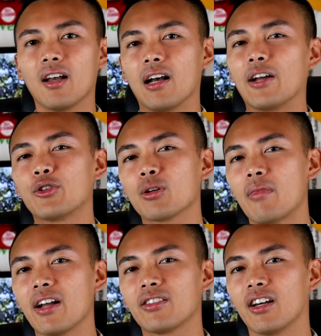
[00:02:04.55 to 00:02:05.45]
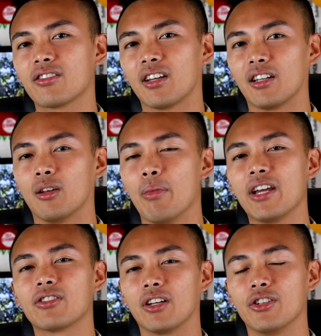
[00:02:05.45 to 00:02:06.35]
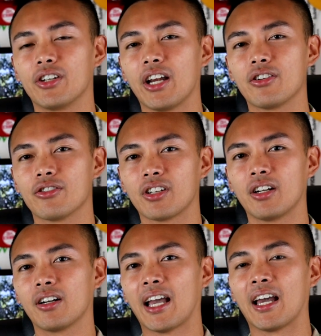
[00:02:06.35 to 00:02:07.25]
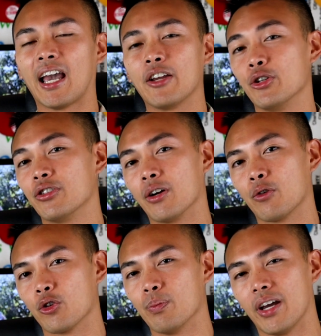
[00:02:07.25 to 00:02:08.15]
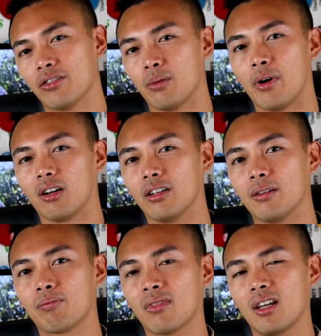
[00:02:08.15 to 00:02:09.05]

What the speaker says: I took my test at the Base Education Center at Andrews Air Force Base in Maryland.